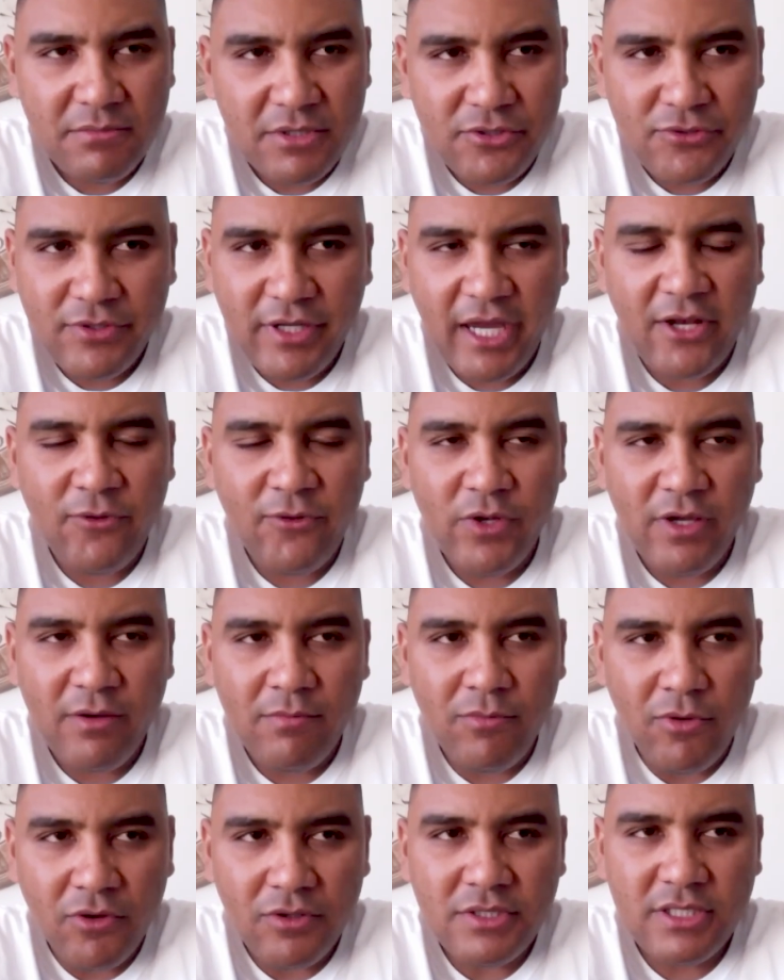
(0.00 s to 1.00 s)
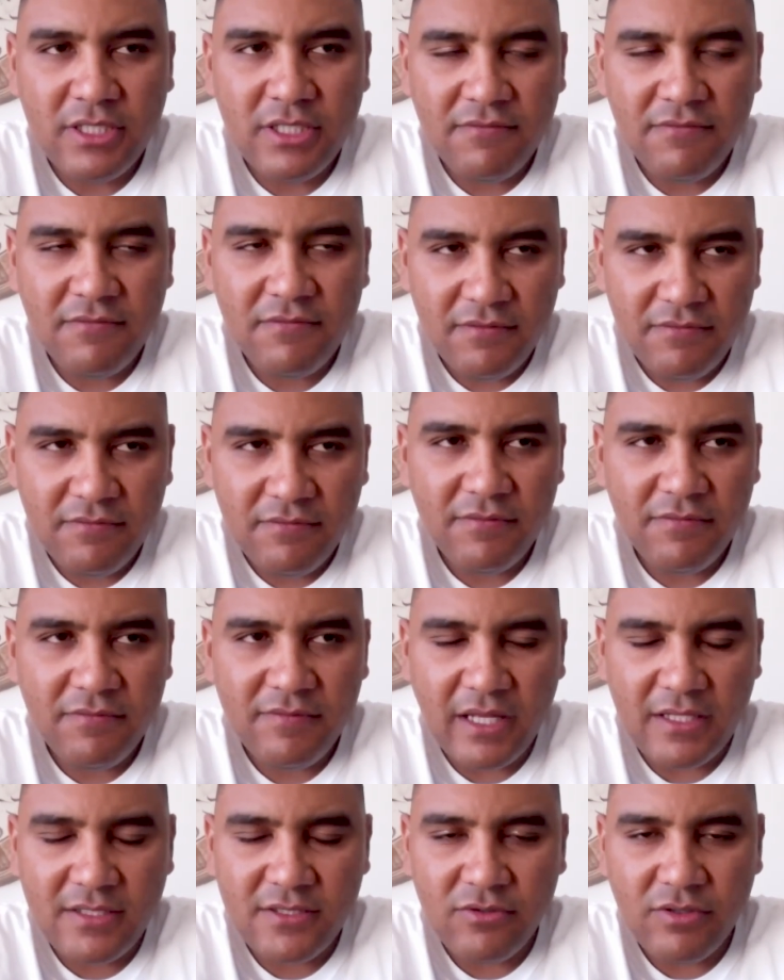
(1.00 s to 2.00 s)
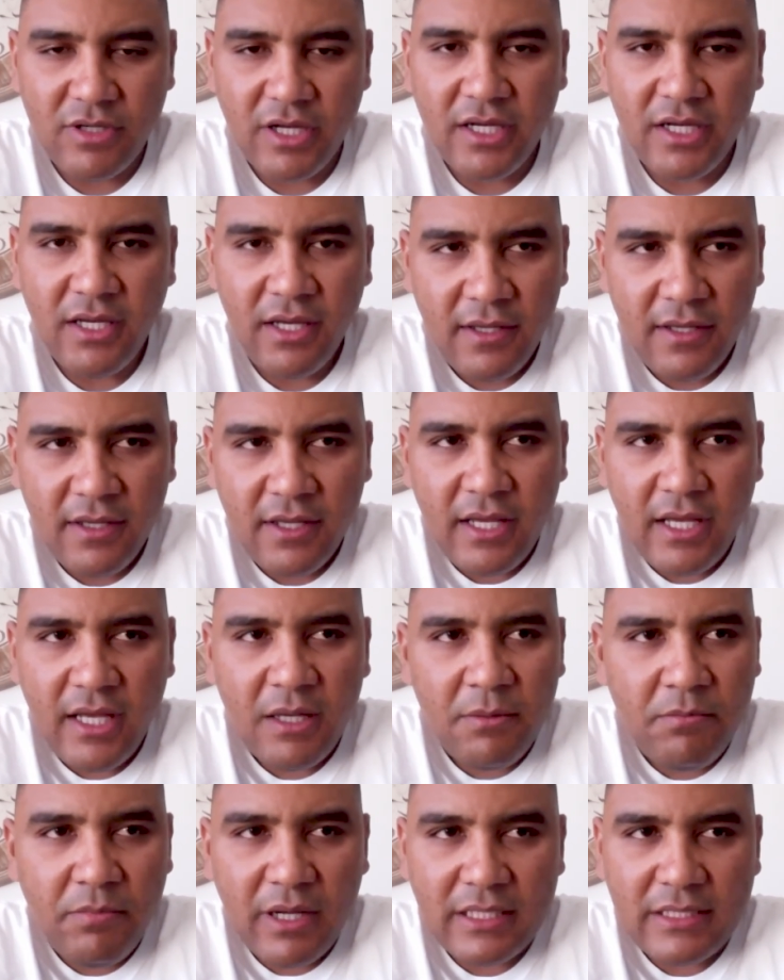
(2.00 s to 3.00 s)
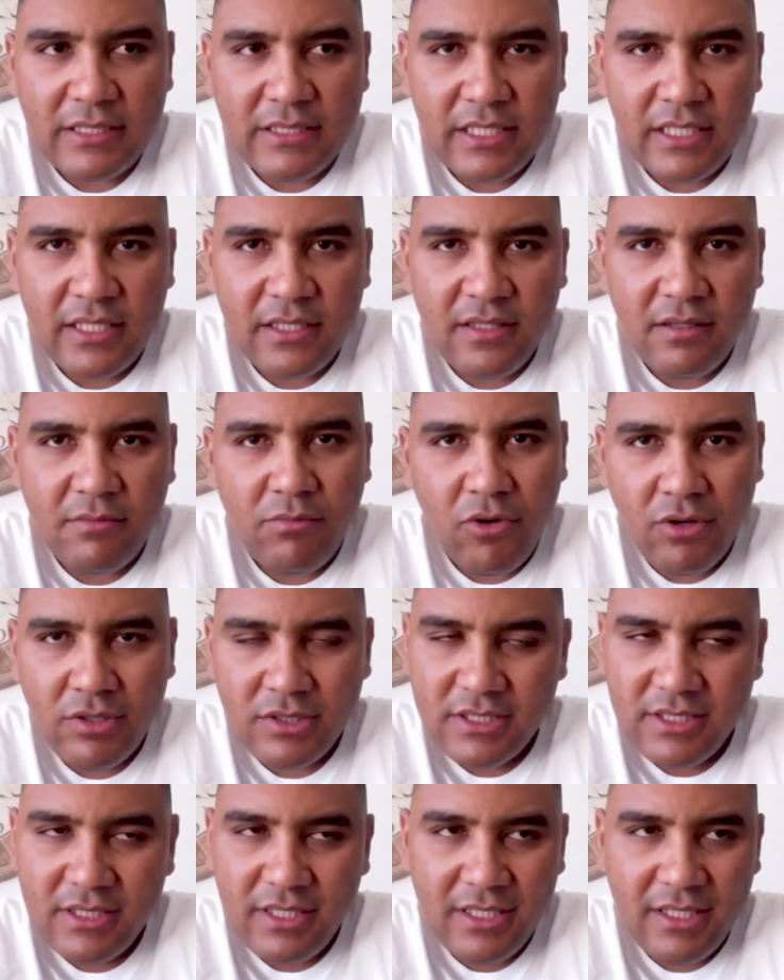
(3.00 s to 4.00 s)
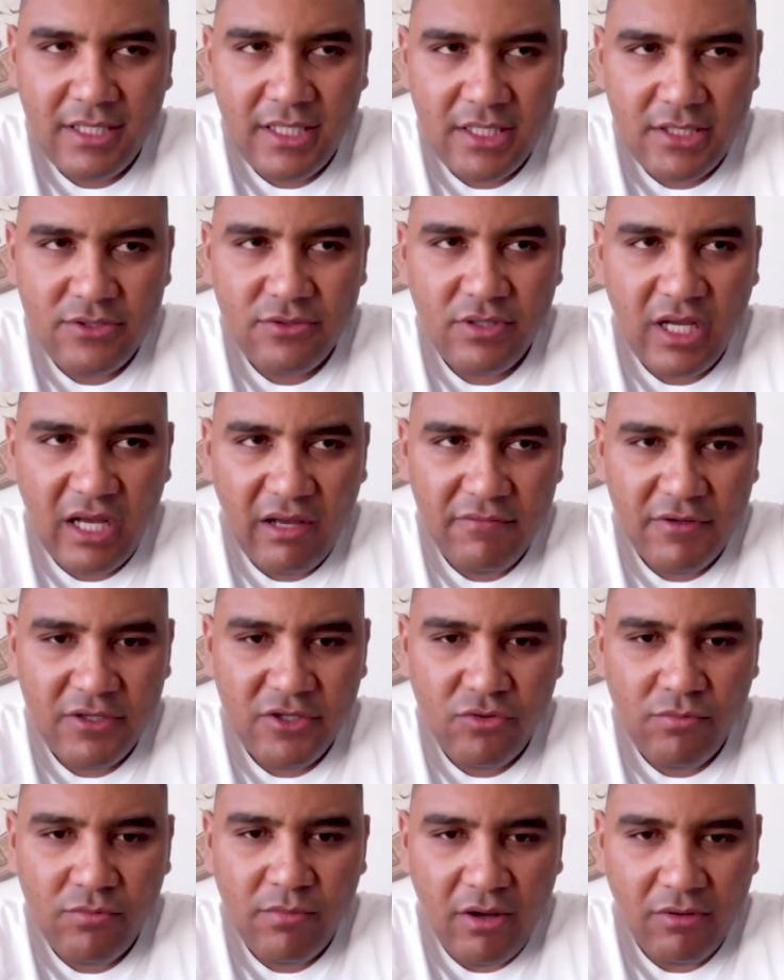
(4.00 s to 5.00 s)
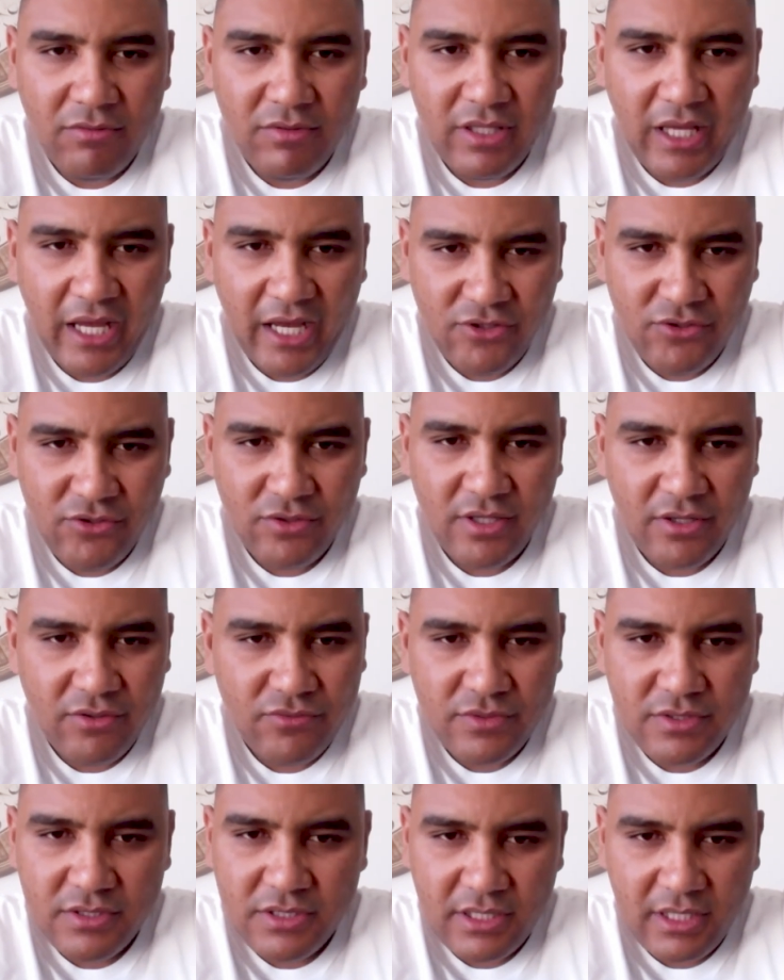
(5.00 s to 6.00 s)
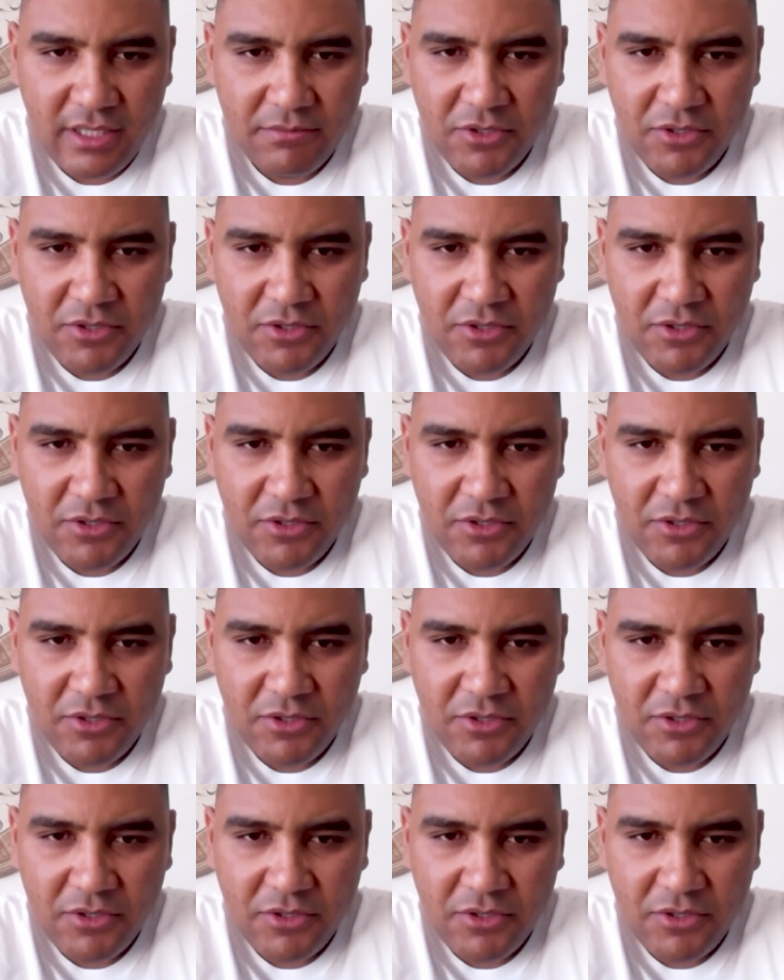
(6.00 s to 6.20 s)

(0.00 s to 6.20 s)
I mean, you can wear a mask if, if, if that's okay, but uh, the mask then needs to cover your mouth and your nose.